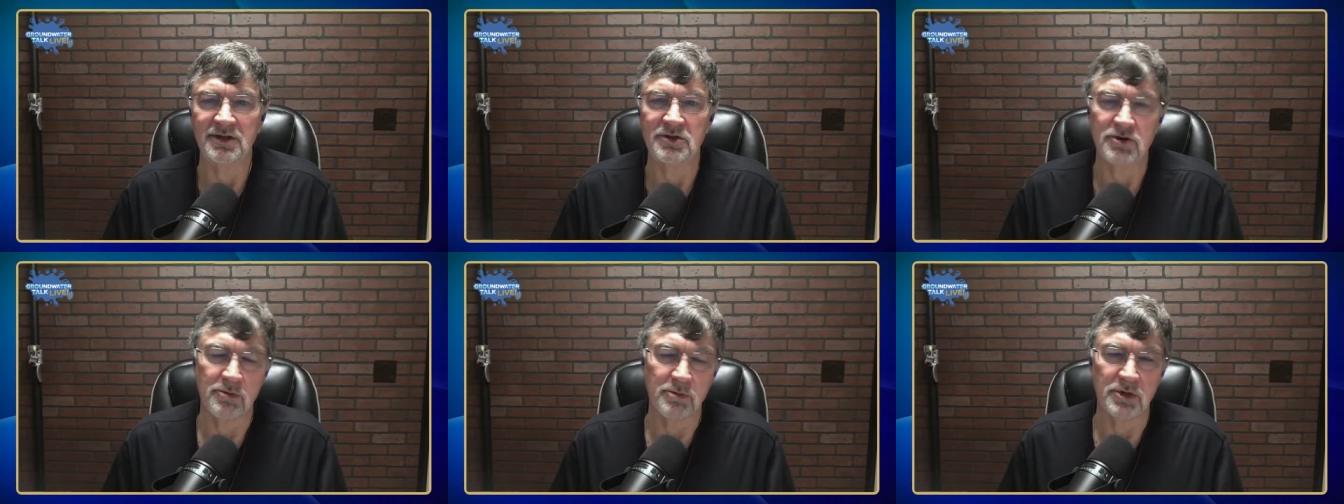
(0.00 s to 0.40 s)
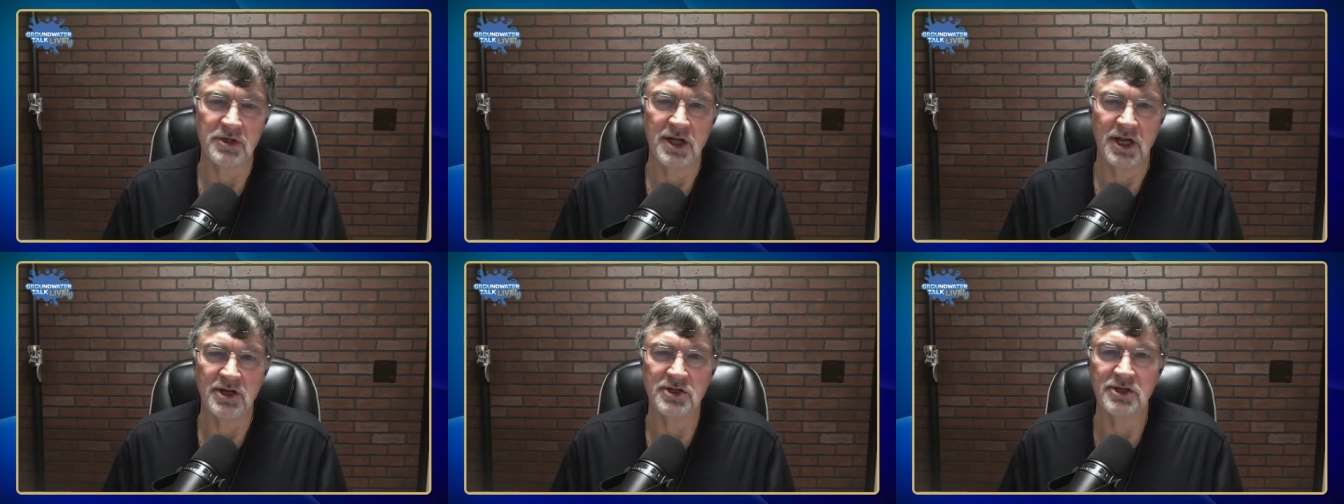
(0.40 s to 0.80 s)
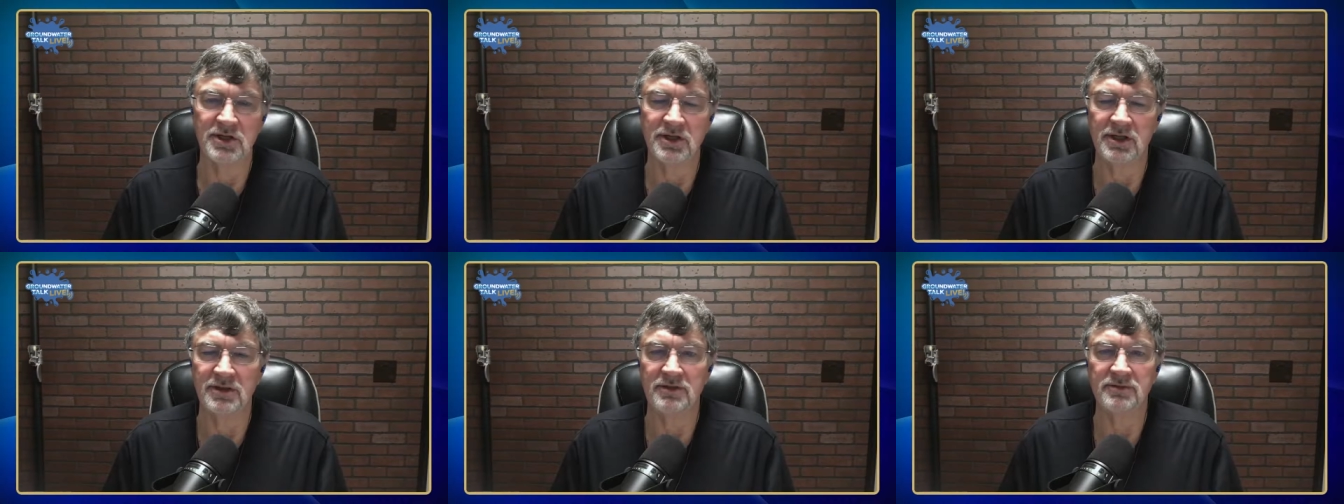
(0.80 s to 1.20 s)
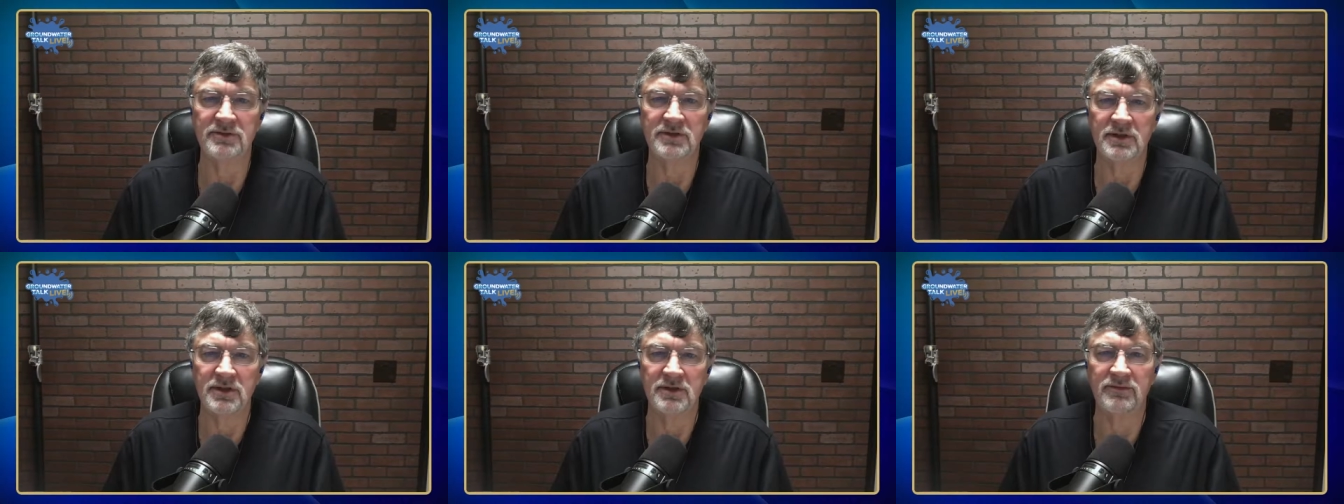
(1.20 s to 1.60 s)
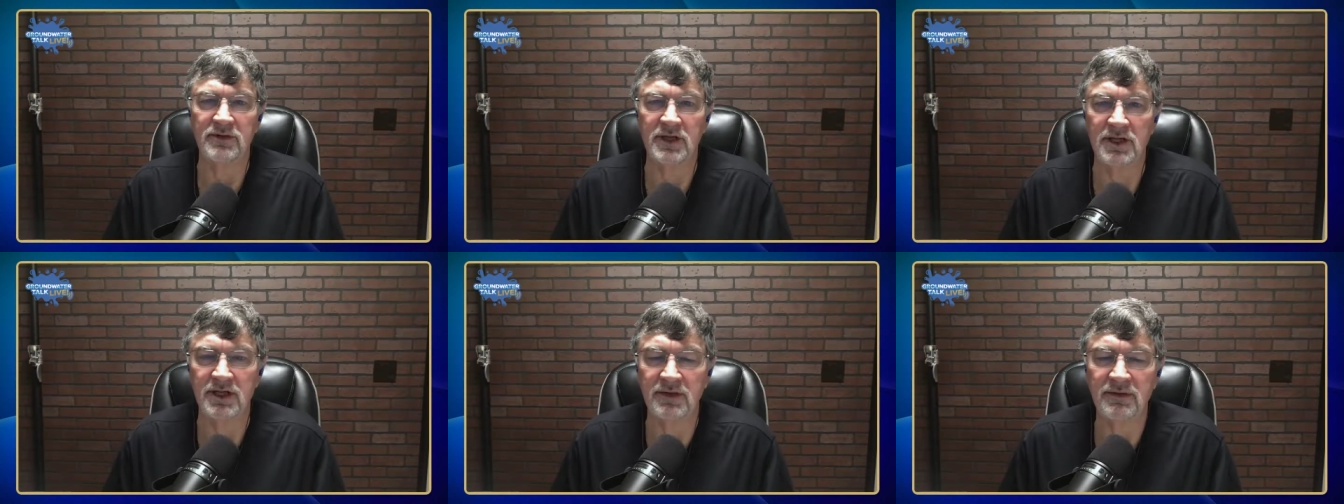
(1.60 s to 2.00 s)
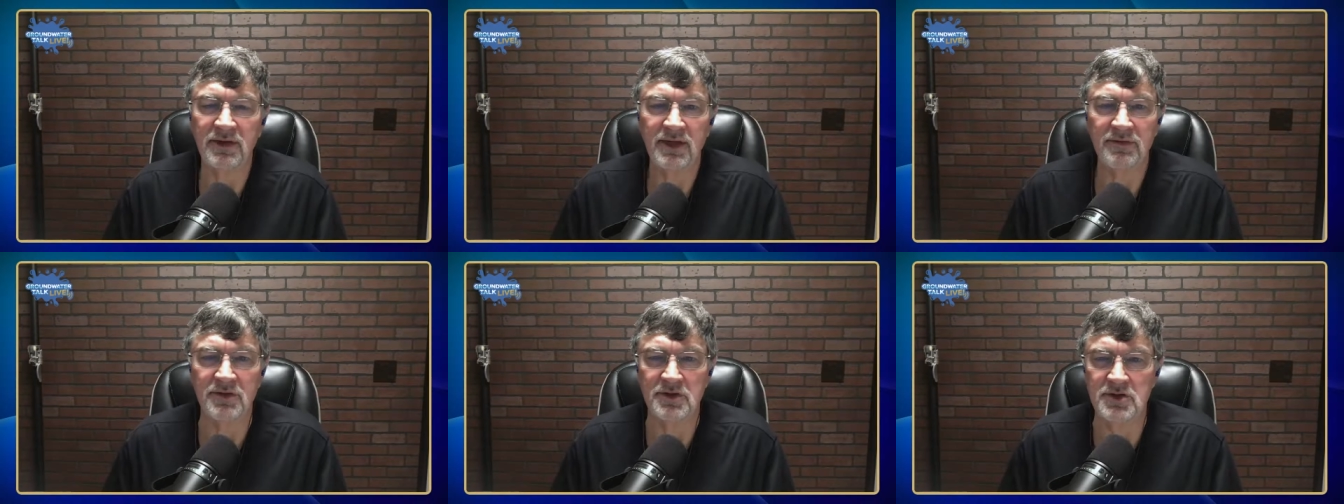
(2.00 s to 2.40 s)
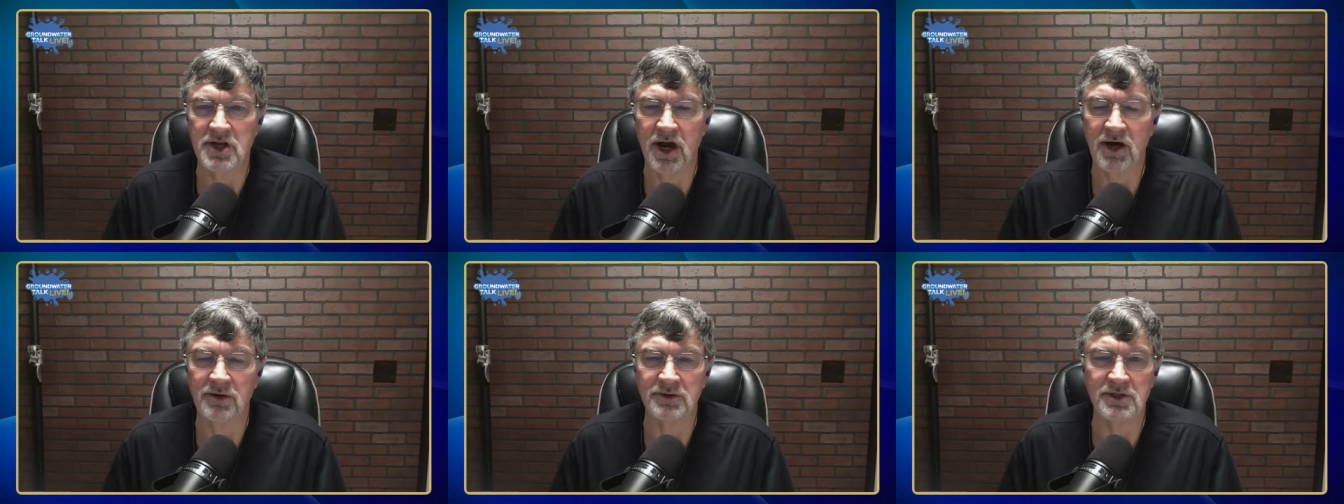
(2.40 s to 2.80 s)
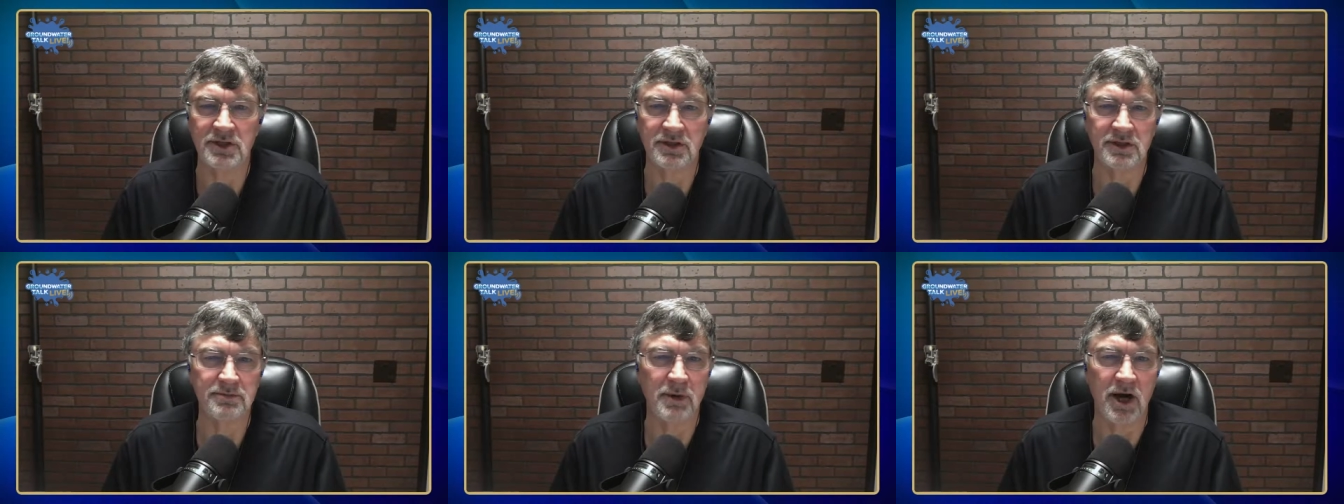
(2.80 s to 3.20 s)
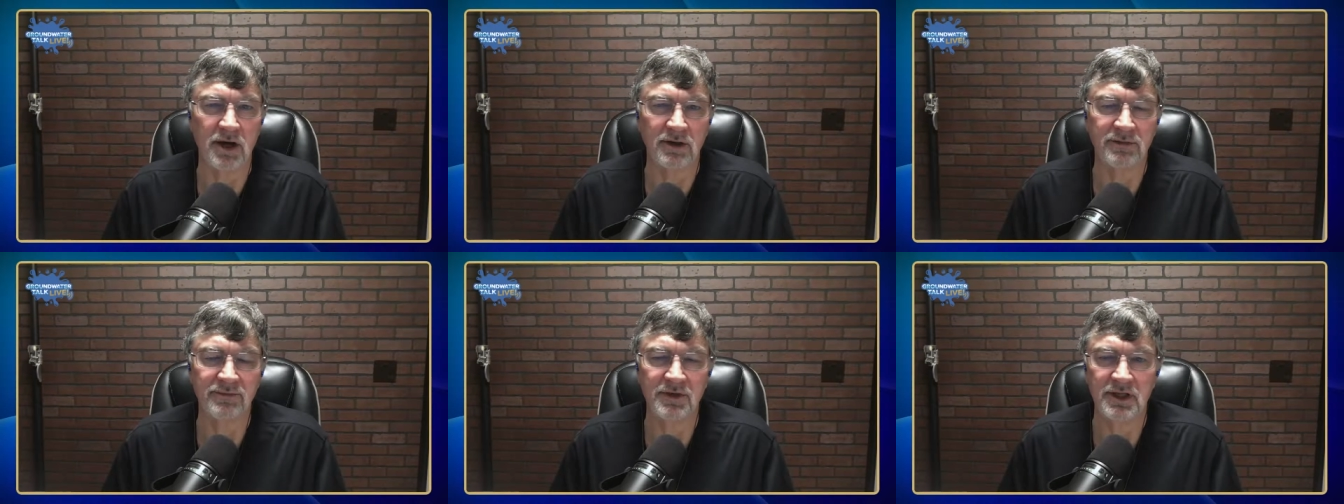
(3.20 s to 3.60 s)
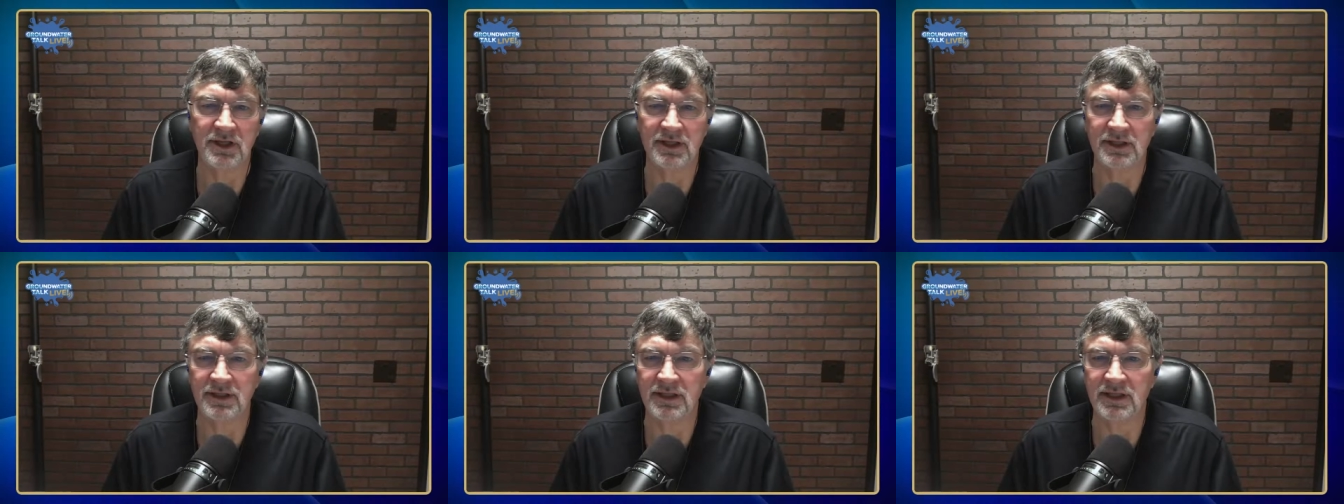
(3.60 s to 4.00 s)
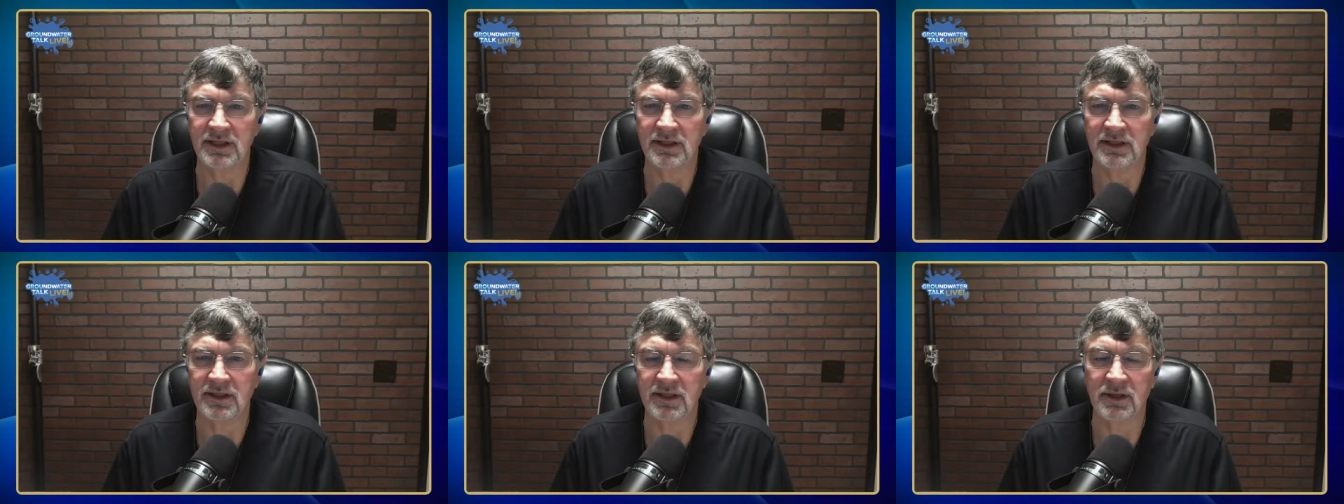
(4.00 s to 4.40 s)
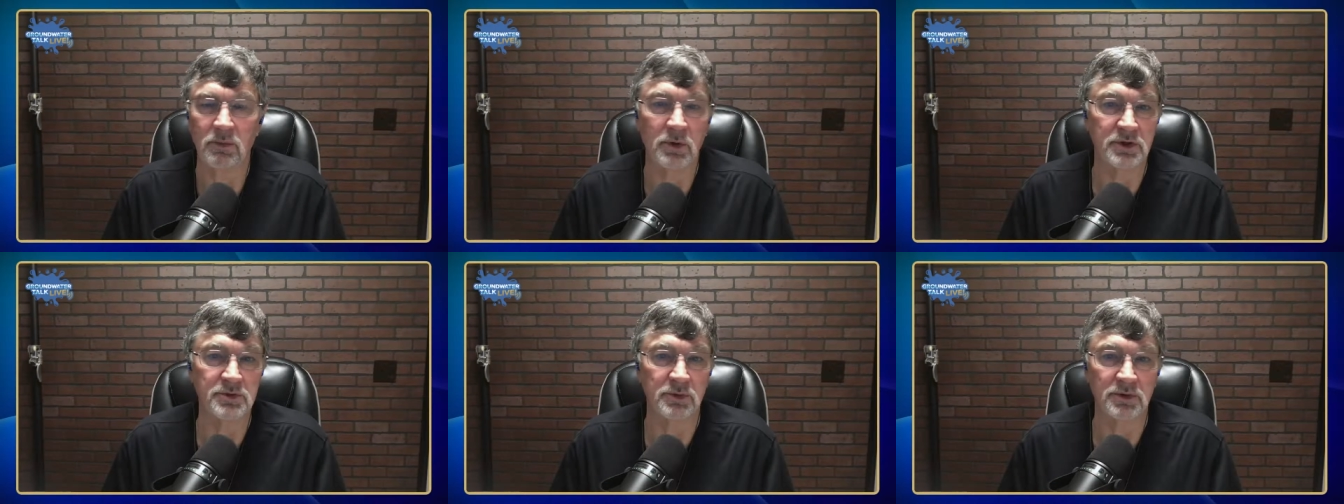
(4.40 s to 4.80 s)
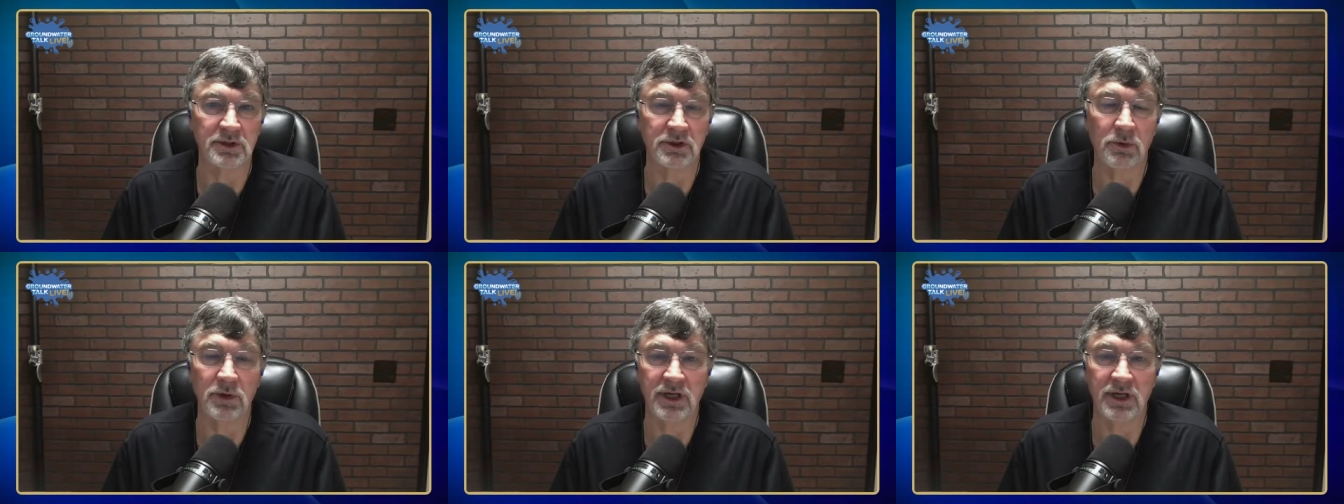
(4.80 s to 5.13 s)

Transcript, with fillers: interpretation of the geology, the topography, and what's